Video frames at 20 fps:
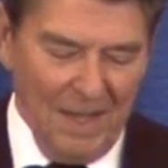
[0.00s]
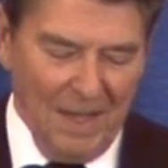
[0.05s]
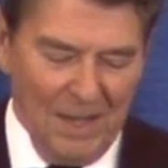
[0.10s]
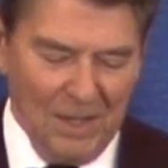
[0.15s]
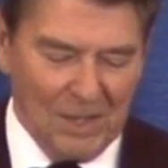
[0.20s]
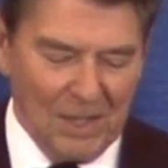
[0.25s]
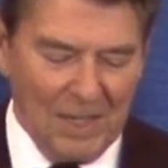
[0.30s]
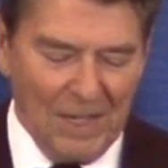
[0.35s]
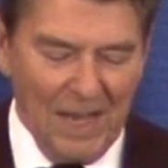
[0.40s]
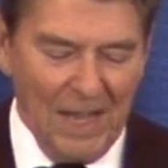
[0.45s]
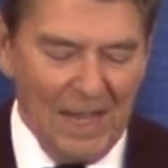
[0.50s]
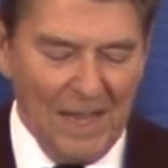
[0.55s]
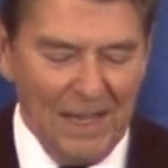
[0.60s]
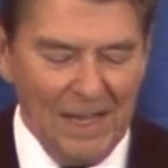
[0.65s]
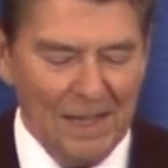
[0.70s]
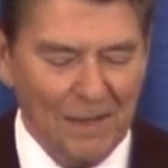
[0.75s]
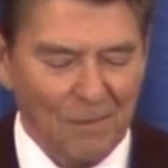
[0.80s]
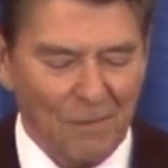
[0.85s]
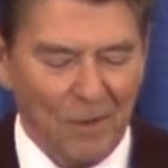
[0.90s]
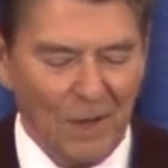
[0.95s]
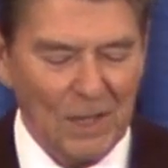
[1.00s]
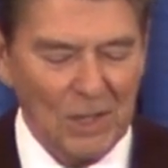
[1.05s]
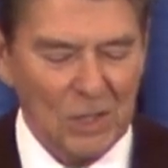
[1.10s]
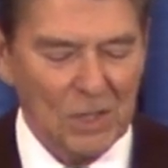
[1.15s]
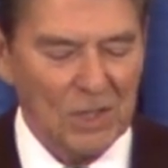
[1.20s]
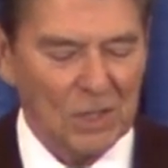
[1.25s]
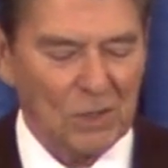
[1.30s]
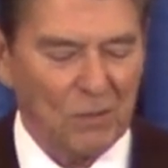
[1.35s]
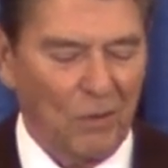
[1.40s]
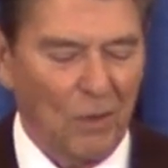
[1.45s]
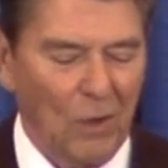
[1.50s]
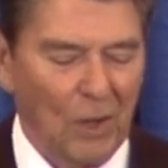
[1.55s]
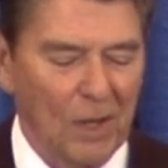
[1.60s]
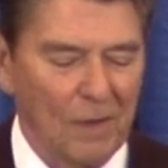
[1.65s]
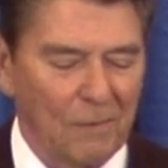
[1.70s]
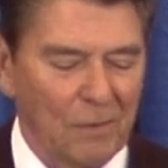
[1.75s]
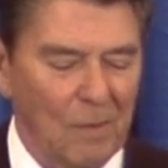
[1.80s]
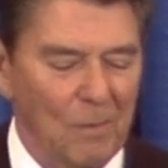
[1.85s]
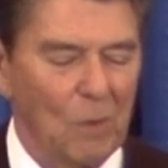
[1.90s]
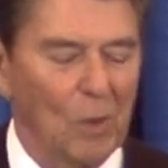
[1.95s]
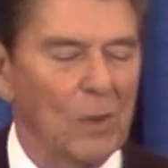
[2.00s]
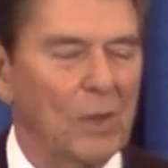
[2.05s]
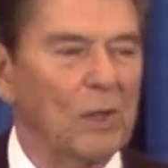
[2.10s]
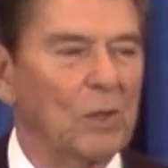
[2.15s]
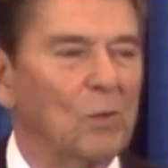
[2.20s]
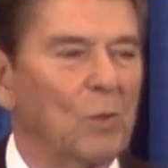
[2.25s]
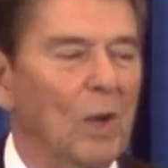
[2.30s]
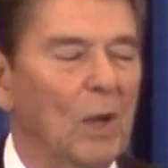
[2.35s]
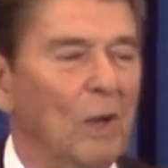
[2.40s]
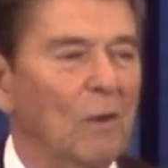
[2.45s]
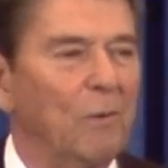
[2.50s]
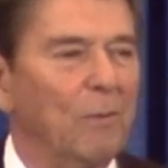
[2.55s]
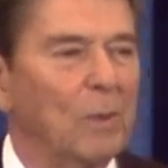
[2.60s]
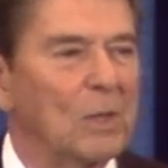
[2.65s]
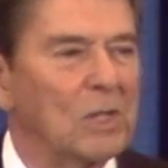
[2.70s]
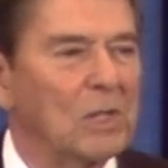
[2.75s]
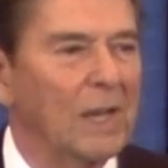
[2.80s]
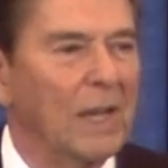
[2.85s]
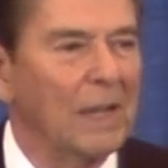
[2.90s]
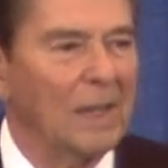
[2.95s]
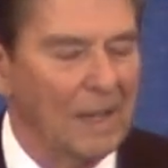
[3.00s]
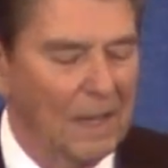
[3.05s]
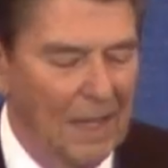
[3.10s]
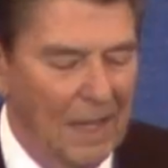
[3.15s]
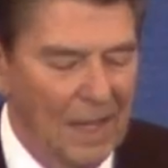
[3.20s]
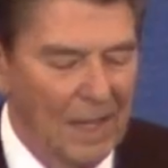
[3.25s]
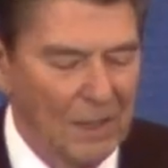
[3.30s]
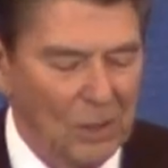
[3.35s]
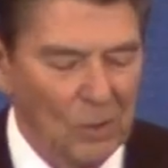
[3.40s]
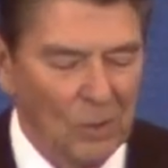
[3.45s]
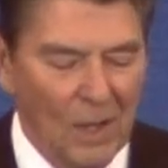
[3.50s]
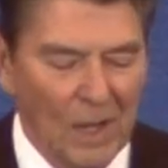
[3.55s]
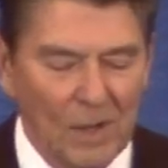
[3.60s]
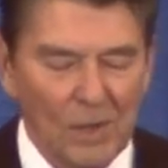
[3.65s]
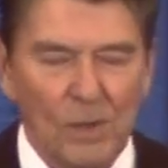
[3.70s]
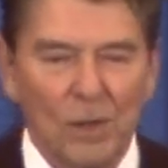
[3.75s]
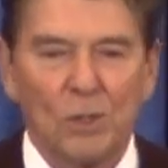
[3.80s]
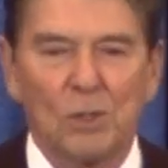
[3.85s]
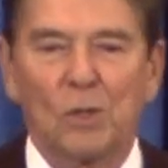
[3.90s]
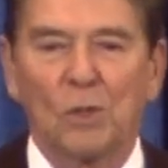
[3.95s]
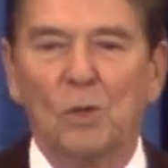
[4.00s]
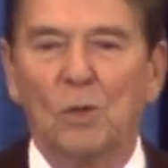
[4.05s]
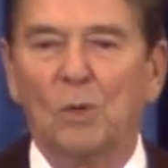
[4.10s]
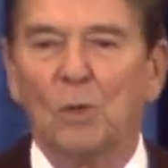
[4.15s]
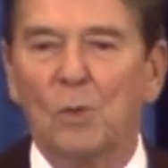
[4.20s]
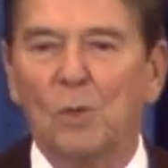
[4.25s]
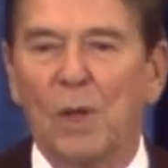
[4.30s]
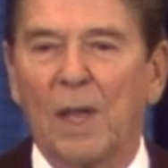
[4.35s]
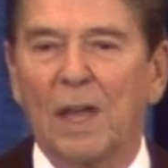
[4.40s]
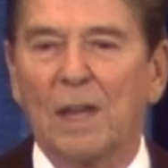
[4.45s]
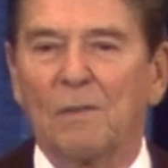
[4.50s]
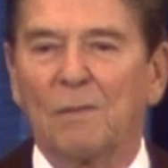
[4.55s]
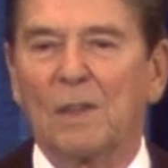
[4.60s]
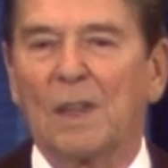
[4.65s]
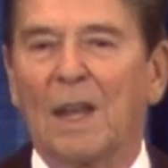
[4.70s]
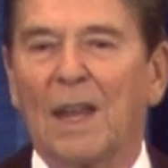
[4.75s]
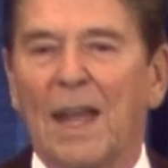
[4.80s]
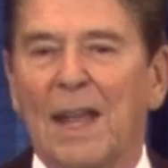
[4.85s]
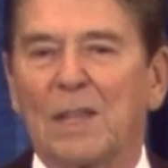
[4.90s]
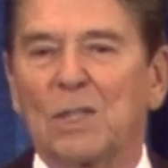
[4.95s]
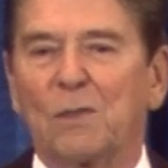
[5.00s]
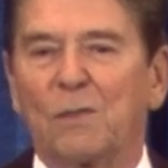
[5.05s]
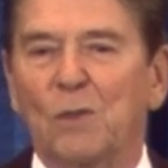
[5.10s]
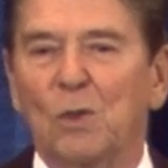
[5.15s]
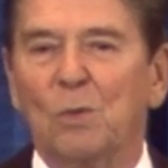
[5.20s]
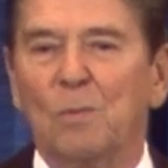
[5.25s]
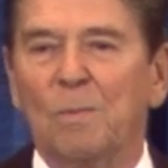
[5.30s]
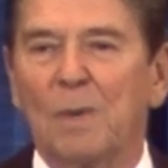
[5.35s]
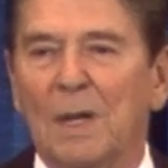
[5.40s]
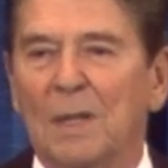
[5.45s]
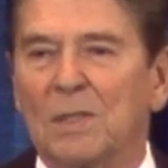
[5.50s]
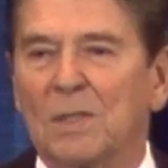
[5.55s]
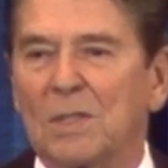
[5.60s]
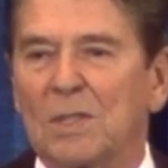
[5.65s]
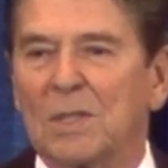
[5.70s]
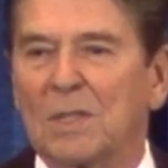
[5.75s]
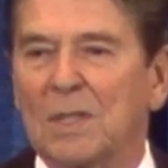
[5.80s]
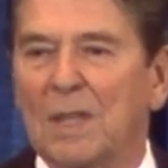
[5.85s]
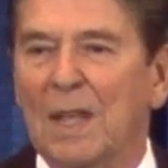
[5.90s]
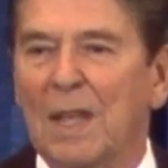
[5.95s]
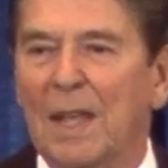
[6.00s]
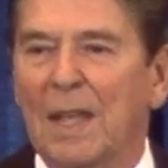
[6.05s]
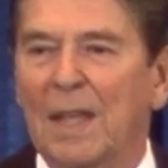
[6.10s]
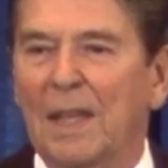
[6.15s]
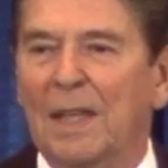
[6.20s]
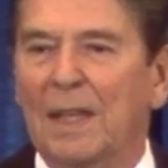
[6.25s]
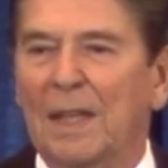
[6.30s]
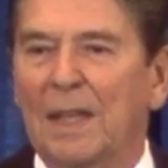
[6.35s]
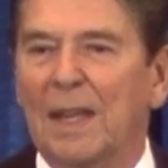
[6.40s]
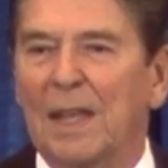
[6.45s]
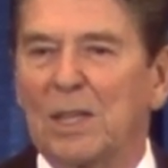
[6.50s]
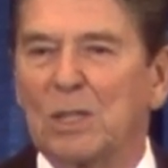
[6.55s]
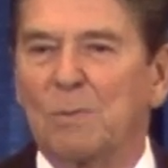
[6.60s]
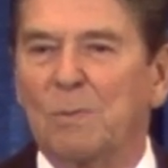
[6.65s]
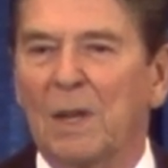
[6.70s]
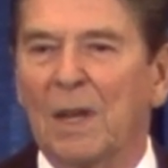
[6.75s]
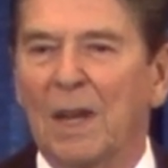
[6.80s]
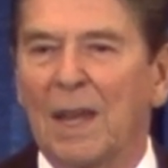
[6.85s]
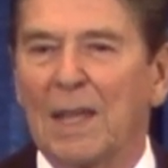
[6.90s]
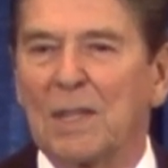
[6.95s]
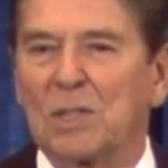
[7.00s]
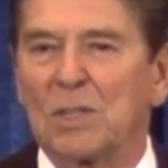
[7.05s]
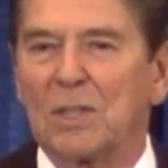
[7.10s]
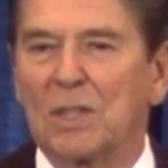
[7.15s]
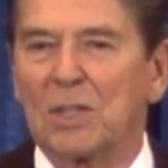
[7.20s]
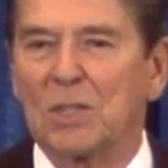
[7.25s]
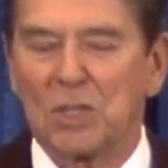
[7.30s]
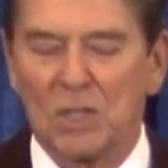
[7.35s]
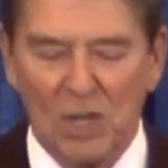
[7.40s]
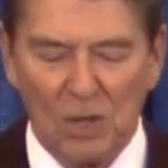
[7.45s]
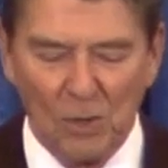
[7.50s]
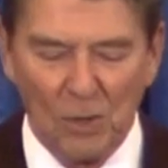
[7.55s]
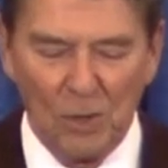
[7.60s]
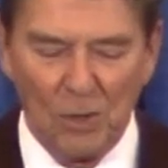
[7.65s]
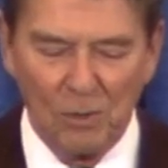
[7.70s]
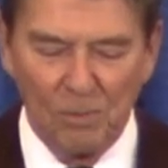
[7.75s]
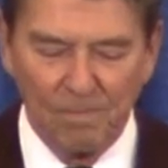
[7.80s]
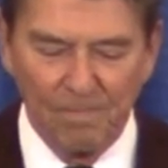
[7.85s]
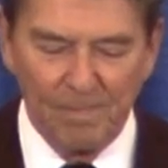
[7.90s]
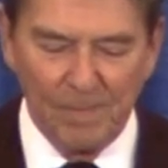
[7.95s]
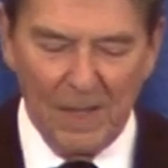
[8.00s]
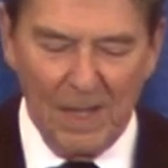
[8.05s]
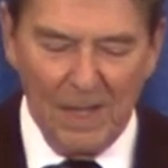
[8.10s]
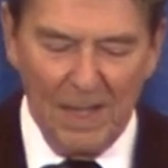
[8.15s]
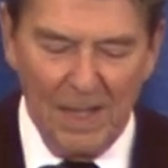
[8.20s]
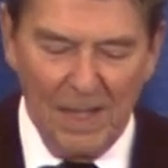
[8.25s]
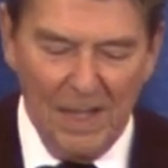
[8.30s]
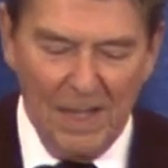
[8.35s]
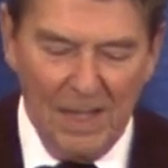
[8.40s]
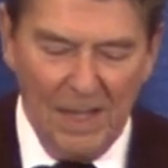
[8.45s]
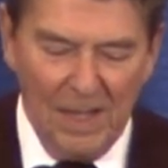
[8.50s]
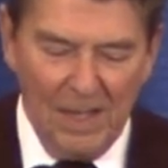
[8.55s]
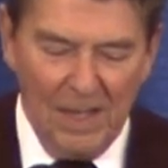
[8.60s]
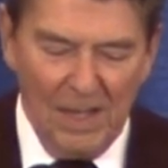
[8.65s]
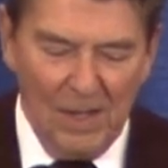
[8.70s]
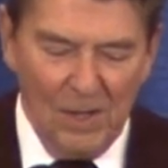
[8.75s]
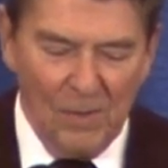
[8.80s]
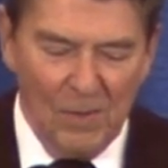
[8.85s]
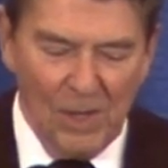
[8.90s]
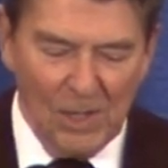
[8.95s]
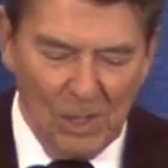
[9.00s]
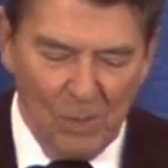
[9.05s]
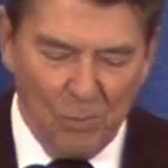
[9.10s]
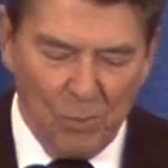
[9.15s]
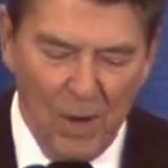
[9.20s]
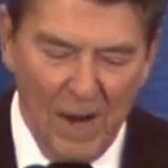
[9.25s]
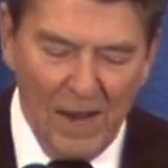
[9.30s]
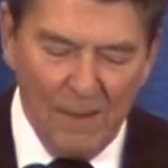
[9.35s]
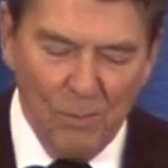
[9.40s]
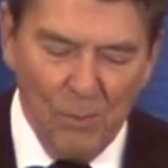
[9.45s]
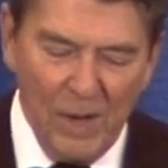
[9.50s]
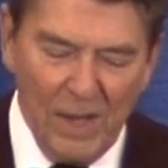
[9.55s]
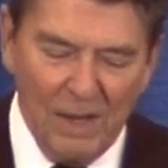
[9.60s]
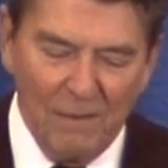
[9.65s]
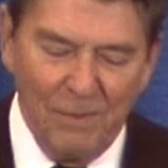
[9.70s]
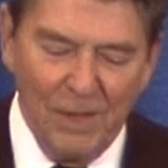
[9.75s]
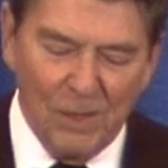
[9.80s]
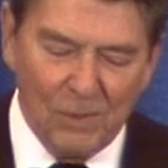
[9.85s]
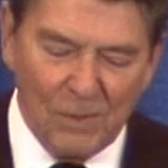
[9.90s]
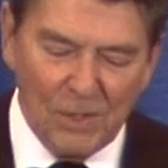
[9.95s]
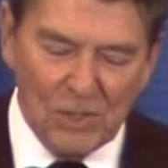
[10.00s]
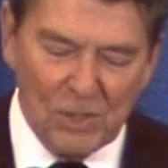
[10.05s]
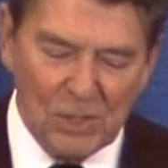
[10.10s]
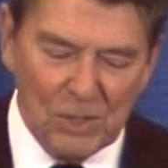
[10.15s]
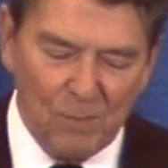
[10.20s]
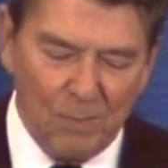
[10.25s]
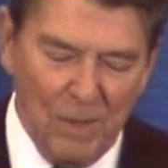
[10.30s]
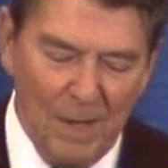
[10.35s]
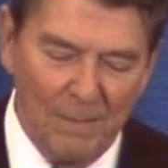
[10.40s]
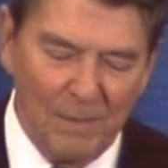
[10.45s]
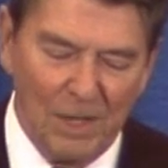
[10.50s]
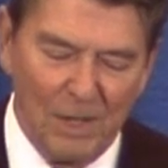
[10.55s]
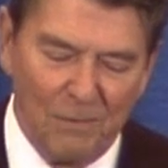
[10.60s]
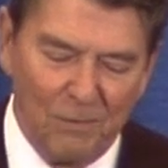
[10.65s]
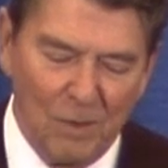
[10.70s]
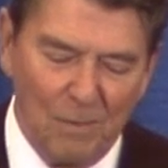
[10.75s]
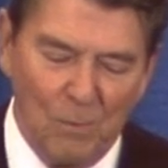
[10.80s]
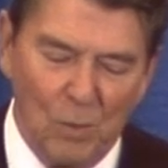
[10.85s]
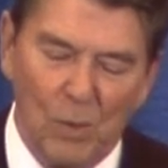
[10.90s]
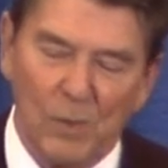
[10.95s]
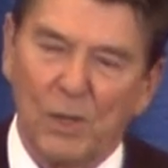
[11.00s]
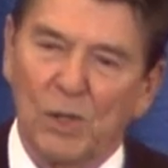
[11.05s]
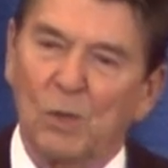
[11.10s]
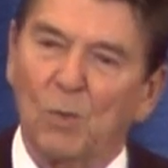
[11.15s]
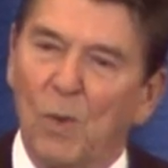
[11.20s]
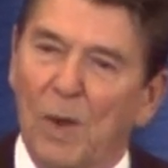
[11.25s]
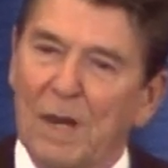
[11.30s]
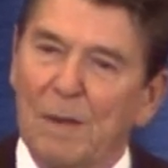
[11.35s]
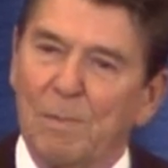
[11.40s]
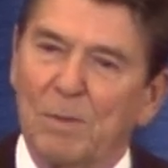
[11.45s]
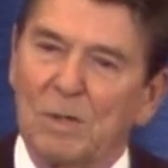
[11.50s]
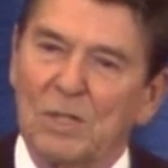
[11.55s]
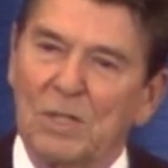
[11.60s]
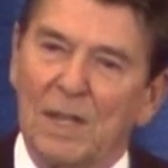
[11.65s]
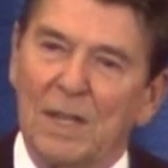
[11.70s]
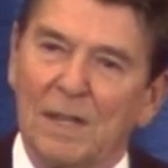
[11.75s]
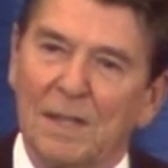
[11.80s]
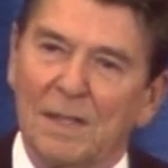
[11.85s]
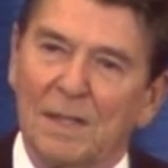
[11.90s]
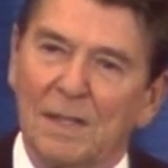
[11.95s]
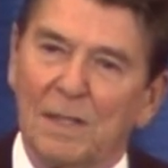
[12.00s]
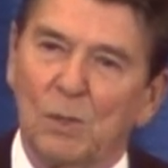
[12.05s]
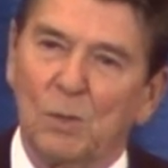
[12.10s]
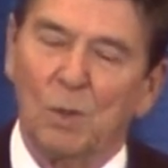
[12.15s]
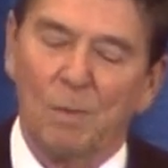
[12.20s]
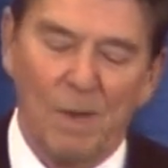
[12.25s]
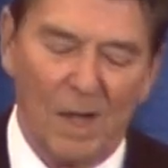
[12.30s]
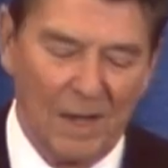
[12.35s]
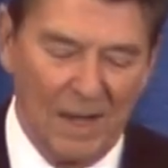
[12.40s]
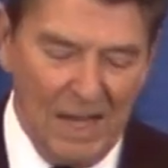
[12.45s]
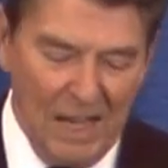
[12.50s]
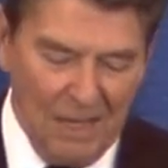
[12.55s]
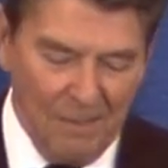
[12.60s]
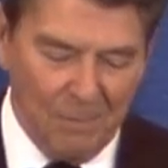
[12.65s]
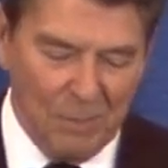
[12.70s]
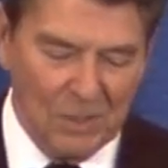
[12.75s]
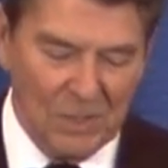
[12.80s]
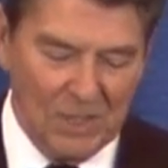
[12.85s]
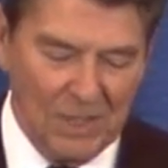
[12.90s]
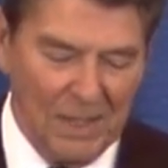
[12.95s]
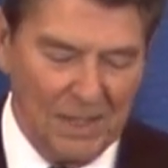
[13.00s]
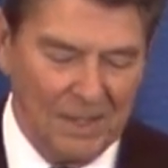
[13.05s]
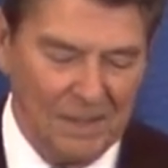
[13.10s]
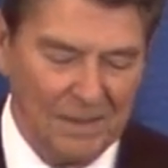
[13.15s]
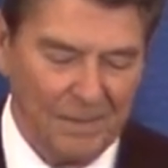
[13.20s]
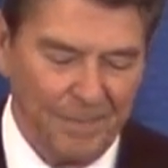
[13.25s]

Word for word: And today, inflation has fallen from more than 12% to under 2%, and for the last few months, it has been less than 0. While the prime rate of interest has plummeted from more than 20% to about 8%.